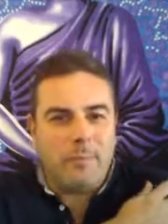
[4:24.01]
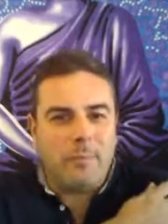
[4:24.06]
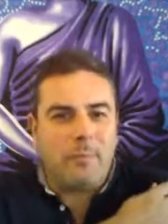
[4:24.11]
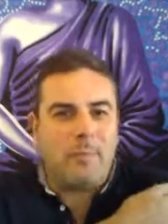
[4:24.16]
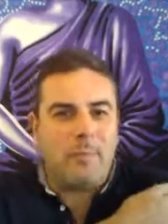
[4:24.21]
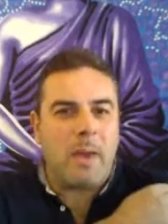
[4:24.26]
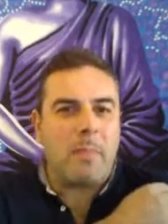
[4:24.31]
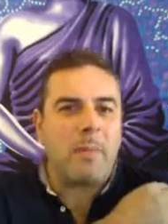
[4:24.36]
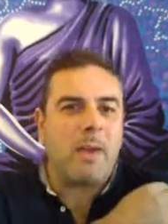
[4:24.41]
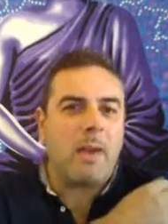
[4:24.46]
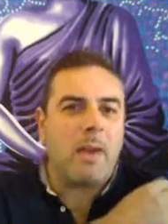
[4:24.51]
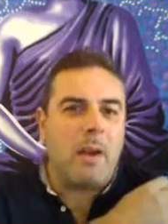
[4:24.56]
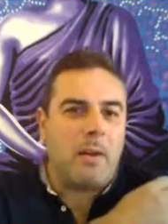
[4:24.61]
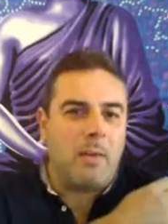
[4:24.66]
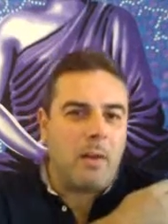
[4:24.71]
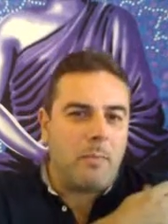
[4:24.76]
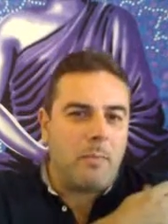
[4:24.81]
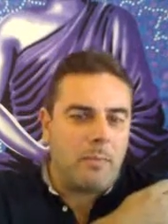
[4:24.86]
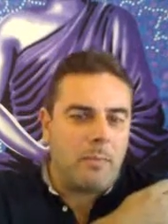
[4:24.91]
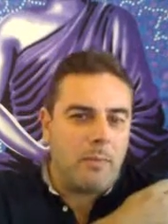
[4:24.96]
maybe a
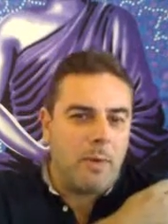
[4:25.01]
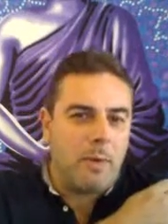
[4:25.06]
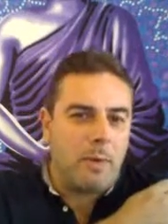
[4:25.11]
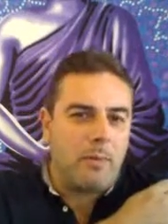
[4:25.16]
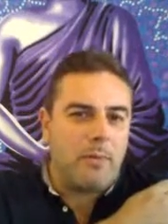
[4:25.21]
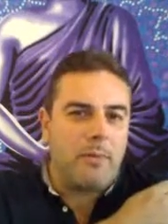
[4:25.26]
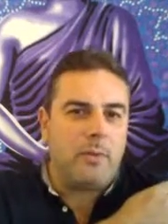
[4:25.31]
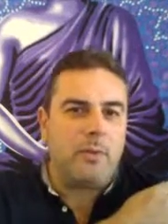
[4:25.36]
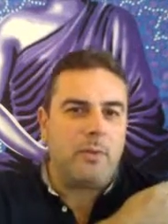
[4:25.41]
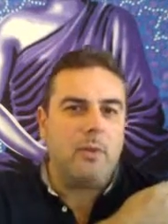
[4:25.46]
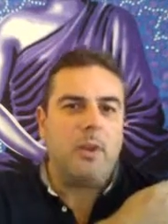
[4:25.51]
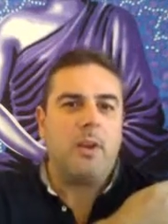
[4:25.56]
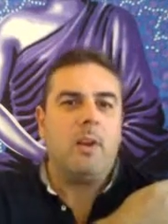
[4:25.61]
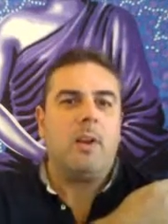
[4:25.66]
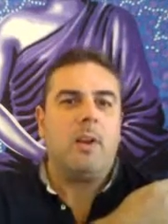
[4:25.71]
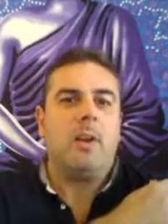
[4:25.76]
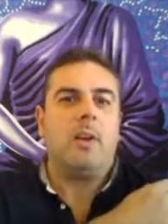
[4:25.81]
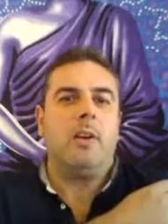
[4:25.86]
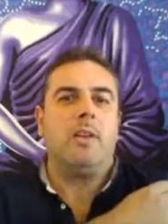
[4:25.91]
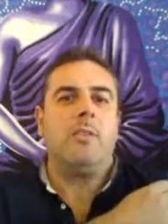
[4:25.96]
beautiful
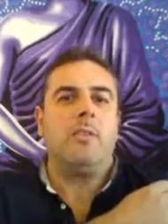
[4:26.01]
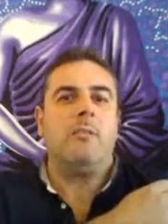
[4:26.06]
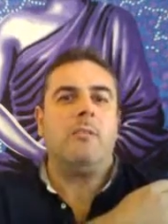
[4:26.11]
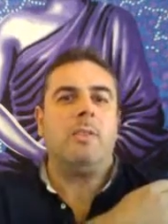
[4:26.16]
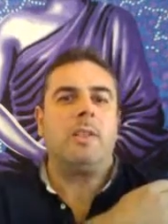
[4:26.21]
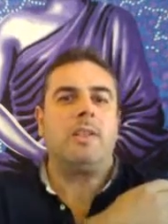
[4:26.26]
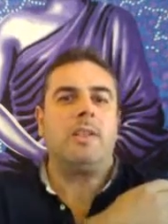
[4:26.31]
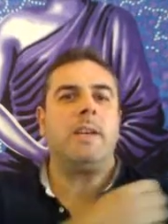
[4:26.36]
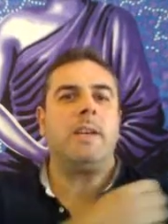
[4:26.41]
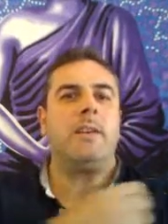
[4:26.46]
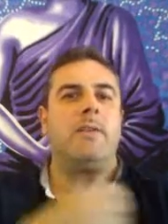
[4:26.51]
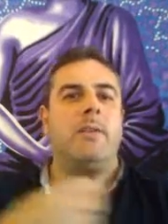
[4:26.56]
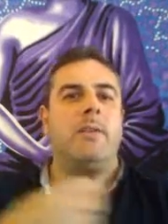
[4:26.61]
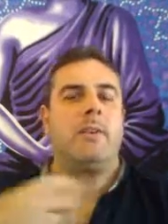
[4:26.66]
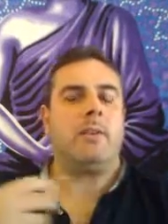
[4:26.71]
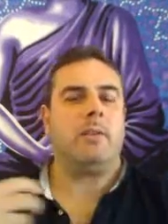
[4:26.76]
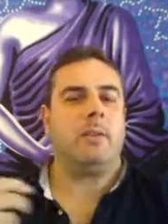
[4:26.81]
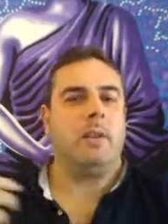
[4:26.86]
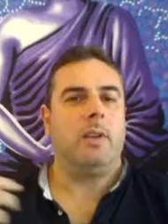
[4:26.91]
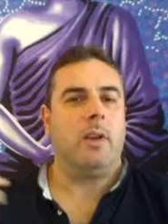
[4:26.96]
uh,
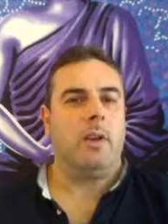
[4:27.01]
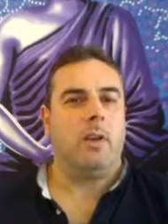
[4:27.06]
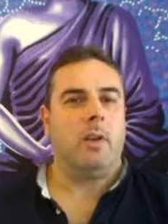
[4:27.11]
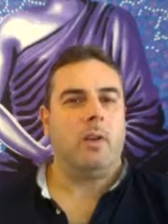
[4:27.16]
material